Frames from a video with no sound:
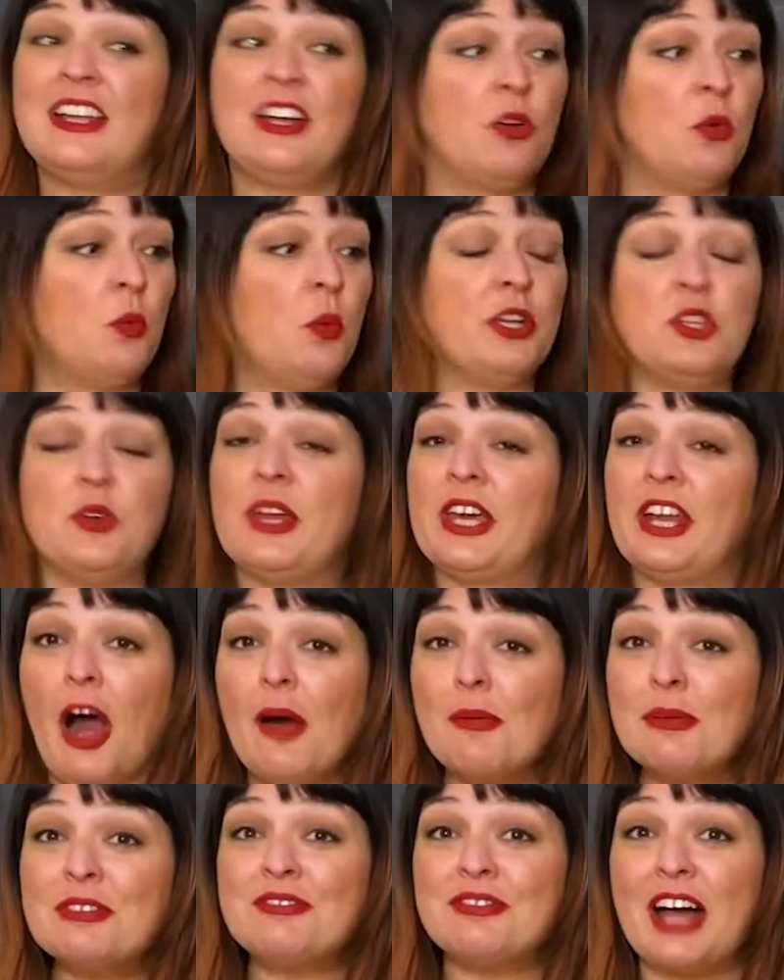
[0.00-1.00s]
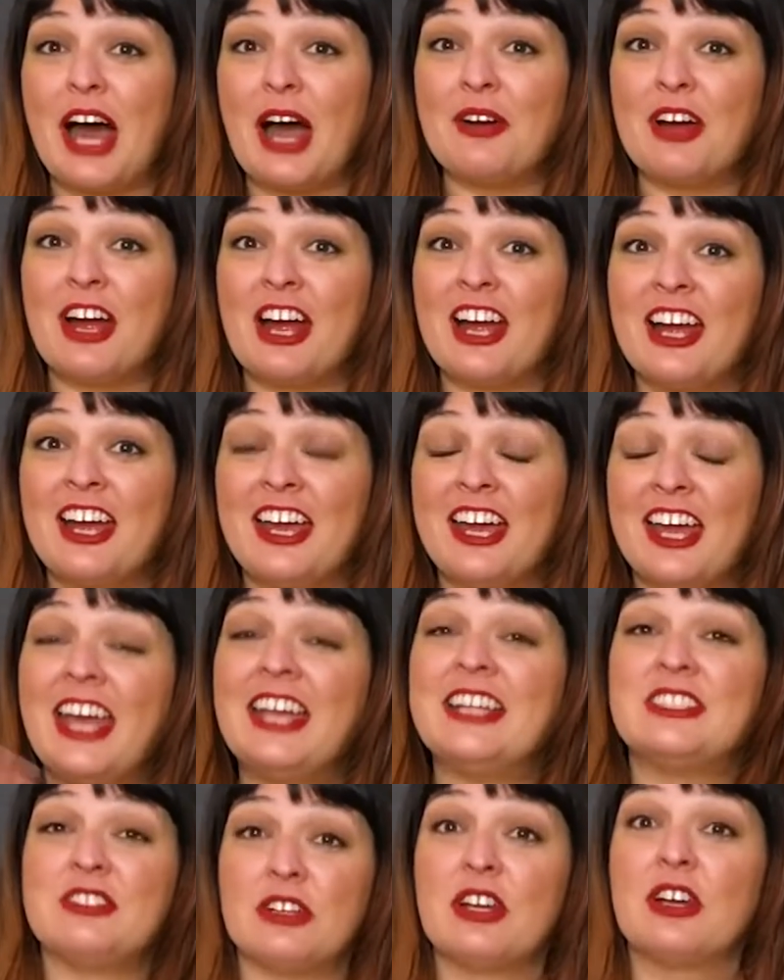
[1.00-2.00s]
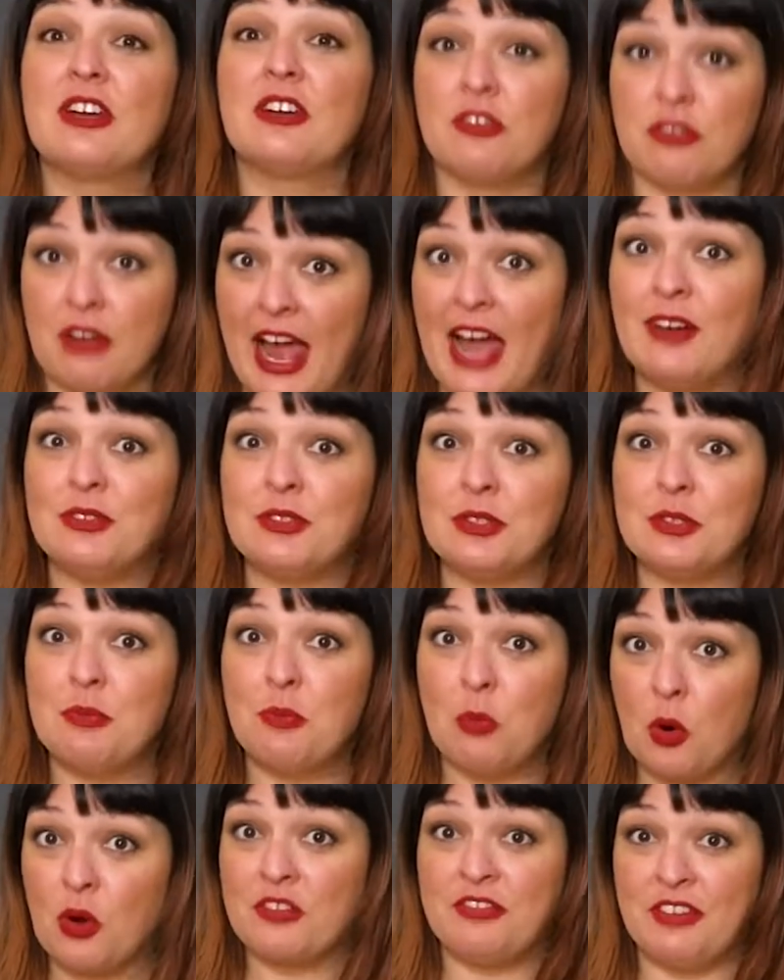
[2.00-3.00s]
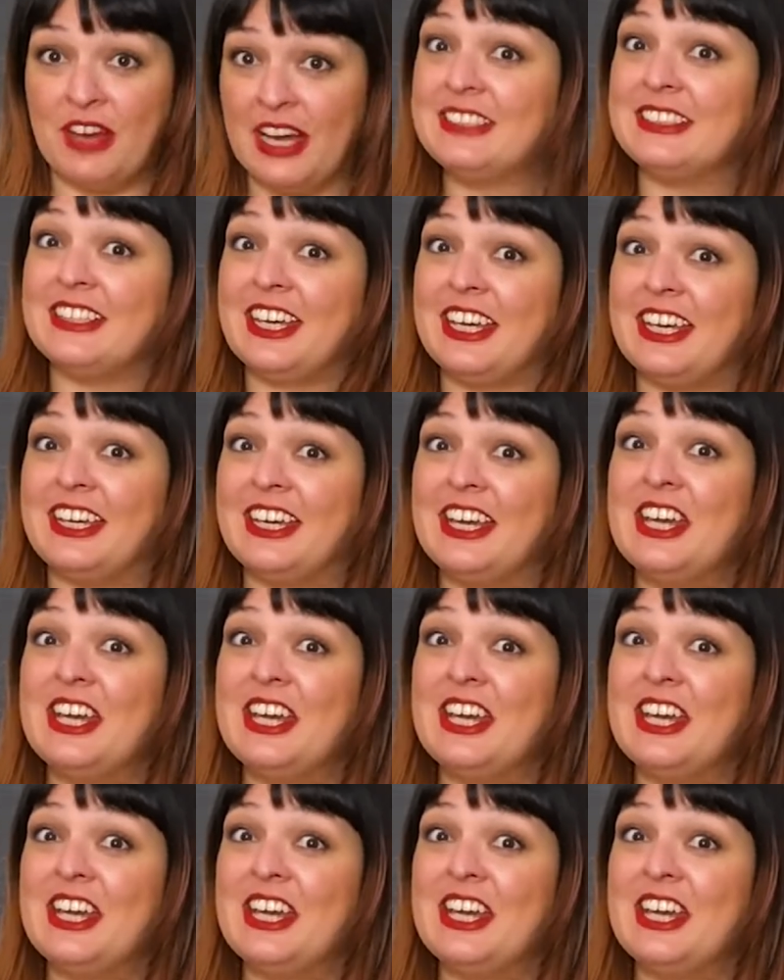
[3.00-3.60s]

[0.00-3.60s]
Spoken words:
when you get almond flour, it's ground more finely.